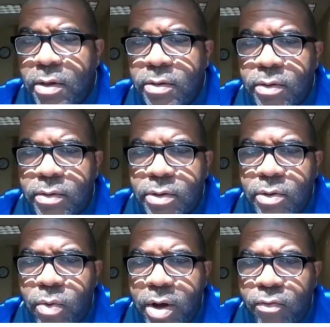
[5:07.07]
So the
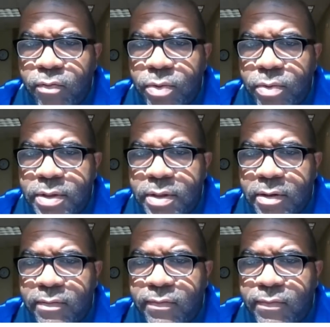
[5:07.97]
square root
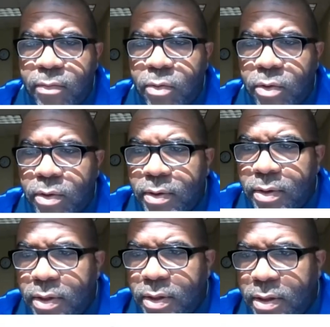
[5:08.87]
of 4
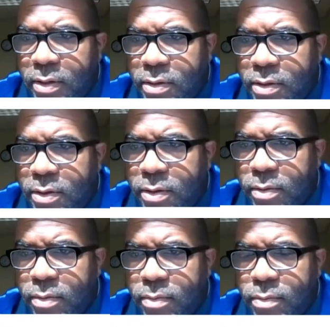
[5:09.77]
is 2.